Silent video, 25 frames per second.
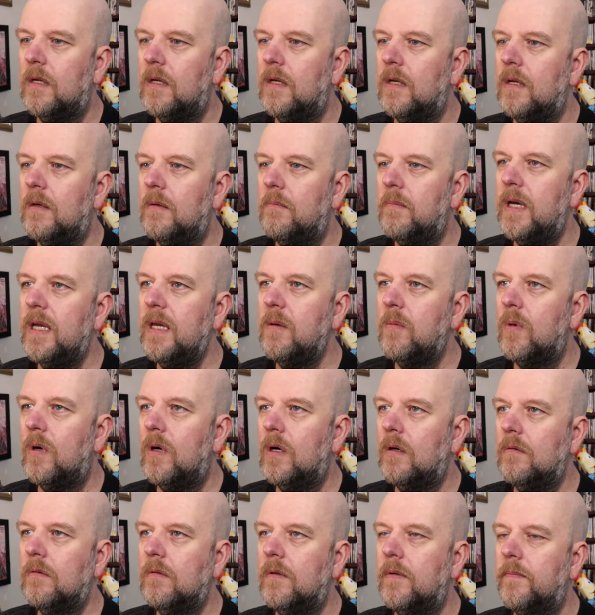
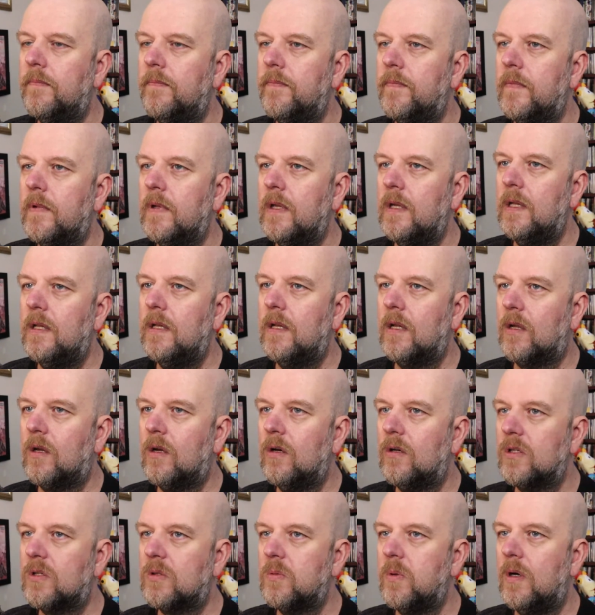Meanwhile, in the
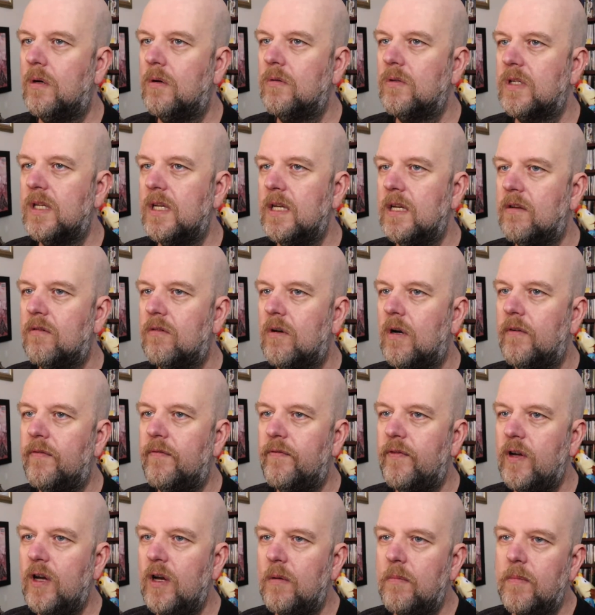Cotswolds, aircraft
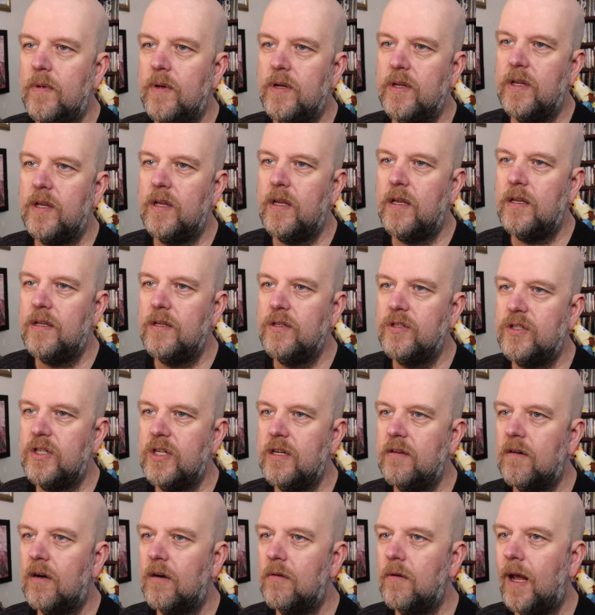firm
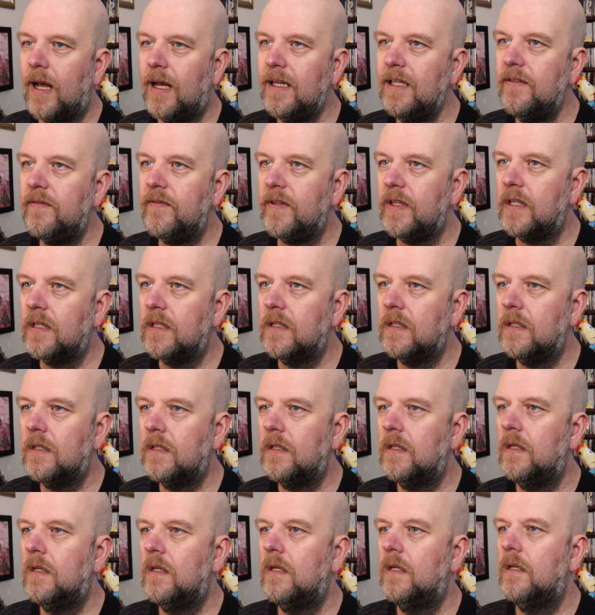Zero Avia
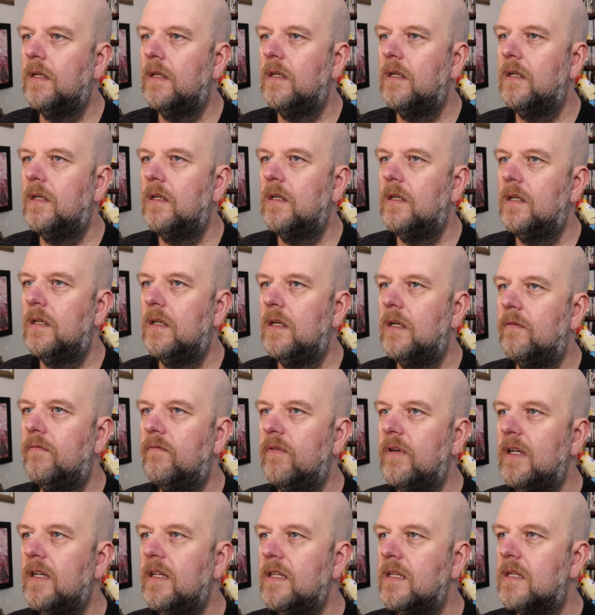have
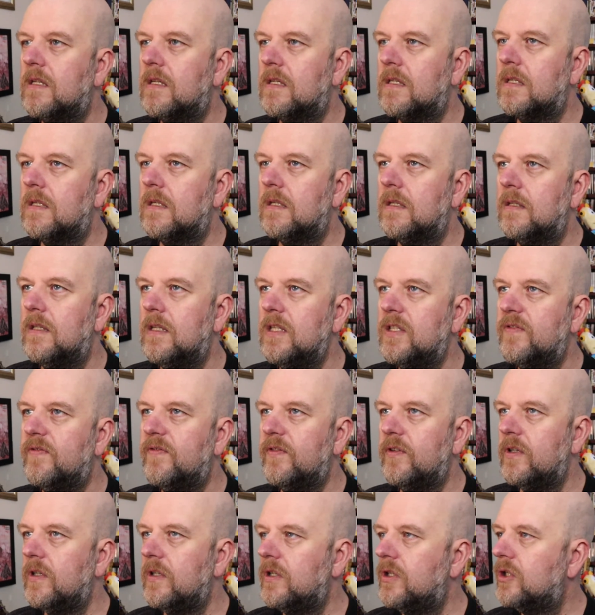released this
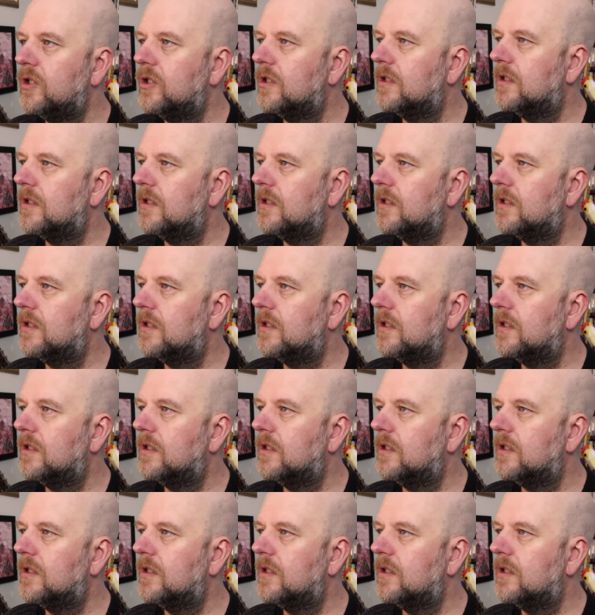footage.